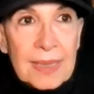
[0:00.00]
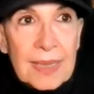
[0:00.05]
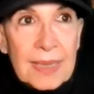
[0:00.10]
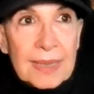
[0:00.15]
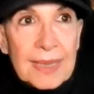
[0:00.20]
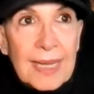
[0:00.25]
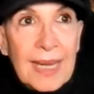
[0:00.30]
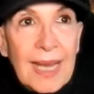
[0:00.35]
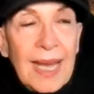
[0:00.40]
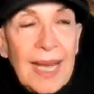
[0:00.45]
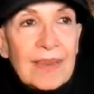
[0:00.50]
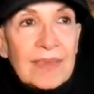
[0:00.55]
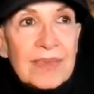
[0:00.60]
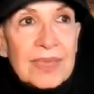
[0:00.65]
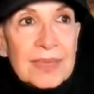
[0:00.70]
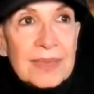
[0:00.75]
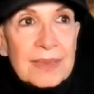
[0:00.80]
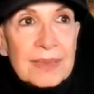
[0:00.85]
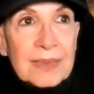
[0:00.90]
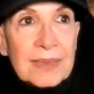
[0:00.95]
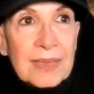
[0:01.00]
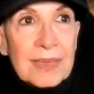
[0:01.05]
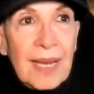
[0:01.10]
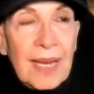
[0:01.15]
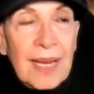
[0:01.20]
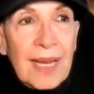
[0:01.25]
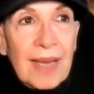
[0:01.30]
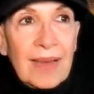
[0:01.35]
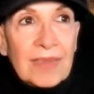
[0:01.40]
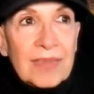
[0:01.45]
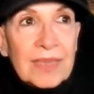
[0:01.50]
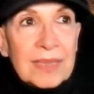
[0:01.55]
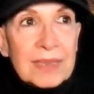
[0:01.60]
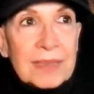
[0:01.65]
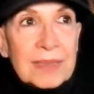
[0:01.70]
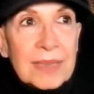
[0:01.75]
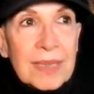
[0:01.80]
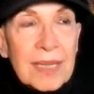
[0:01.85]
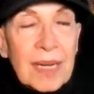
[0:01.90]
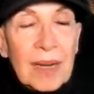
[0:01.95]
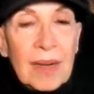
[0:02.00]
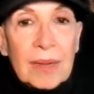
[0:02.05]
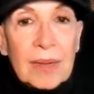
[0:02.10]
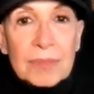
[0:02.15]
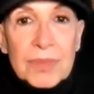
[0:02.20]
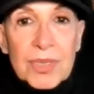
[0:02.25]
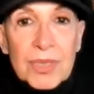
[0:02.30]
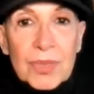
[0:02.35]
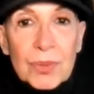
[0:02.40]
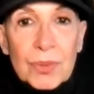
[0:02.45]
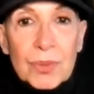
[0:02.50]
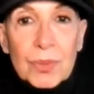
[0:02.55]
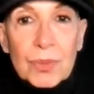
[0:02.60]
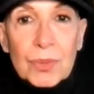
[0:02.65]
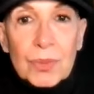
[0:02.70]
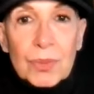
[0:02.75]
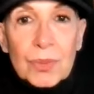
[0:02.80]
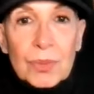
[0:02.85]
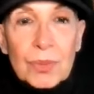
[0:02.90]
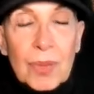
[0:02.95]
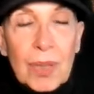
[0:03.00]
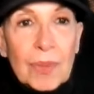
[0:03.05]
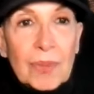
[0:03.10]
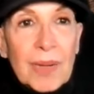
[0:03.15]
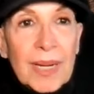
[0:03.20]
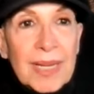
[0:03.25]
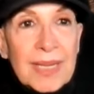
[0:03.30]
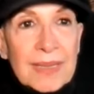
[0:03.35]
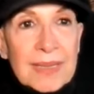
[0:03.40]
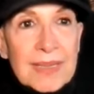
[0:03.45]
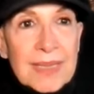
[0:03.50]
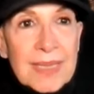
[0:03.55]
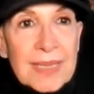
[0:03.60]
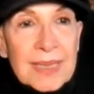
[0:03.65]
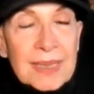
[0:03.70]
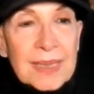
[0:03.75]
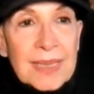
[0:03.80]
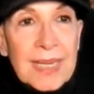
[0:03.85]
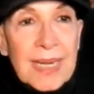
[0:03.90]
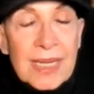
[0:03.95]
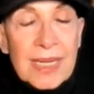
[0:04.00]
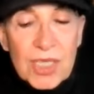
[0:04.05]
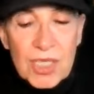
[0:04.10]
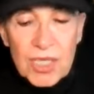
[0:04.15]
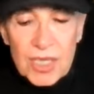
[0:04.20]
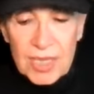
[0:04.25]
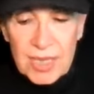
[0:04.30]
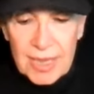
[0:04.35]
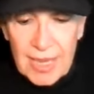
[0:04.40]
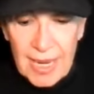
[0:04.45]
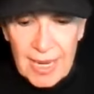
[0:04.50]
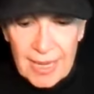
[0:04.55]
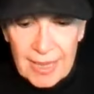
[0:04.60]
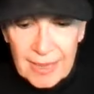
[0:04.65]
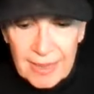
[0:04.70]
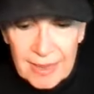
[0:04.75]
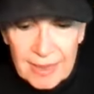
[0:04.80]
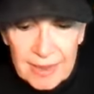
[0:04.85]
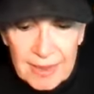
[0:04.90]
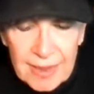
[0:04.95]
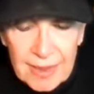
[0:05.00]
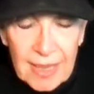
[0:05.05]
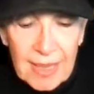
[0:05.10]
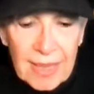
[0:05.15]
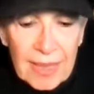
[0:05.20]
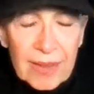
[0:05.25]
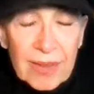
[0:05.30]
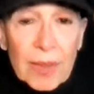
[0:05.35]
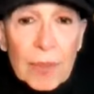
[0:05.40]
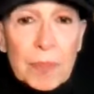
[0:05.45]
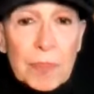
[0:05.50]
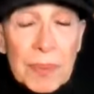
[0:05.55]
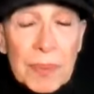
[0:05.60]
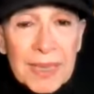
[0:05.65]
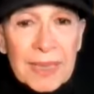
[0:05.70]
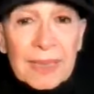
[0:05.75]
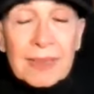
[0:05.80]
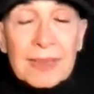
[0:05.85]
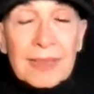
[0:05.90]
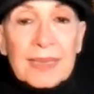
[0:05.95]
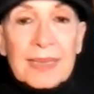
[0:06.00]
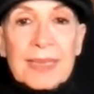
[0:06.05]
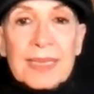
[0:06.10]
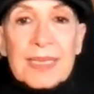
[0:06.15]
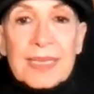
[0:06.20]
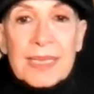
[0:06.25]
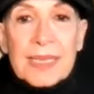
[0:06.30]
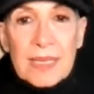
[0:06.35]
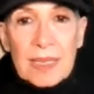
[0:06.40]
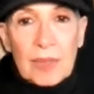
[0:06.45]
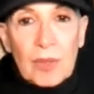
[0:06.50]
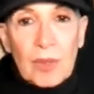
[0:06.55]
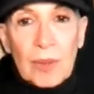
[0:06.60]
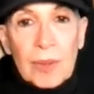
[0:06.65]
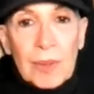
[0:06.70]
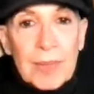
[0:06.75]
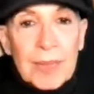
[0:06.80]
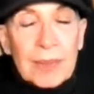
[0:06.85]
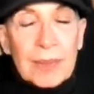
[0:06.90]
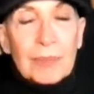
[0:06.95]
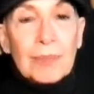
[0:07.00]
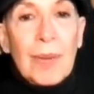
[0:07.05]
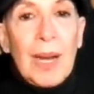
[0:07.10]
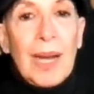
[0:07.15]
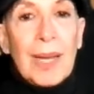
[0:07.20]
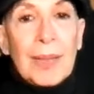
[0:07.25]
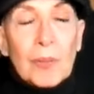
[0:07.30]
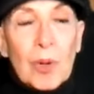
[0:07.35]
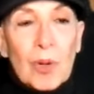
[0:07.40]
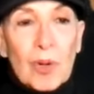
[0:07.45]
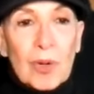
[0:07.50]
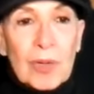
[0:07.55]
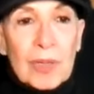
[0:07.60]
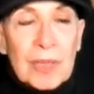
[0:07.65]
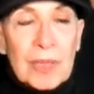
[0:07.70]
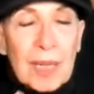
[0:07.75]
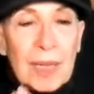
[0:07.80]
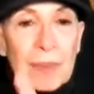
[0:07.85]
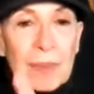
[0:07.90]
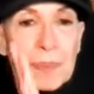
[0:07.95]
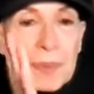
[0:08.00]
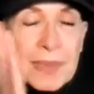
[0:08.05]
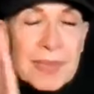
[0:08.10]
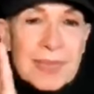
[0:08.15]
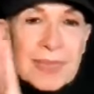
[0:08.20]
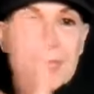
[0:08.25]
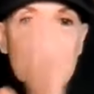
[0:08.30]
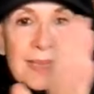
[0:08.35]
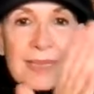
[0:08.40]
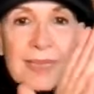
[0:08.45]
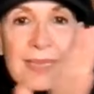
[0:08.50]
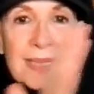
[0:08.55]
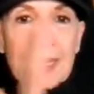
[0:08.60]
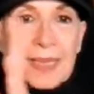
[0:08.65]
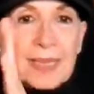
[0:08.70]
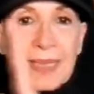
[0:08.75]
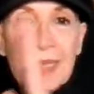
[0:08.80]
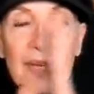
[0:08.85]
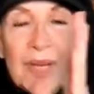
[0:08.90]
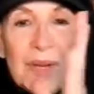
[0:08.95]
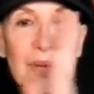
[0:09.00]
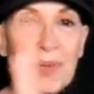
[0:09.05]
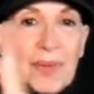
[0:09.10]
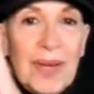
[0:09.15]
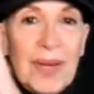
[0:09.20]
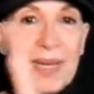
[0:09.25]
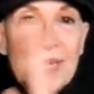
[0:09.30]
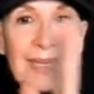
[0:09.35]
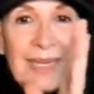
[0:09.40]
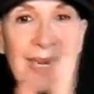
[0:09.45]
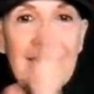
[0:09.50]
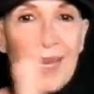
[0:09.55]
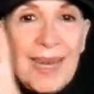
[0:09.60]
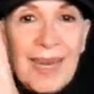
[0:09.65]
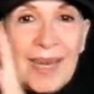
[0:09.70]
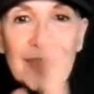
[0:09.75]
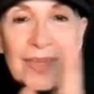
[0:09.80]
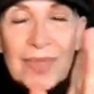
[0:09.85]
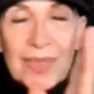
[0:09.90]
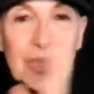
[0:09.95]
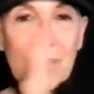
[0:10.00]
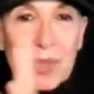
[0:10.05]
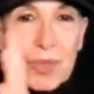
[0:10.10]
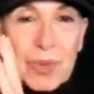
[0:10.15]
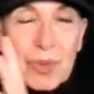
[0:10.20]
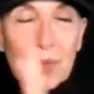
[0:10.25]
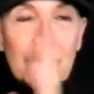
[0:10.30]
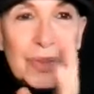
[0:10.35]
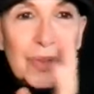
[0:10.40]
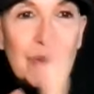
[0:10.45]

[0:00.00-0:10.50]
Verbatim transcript: and i haven't i haven't come to a reconciliation and the big thing is that in my moral compass it's like right now the true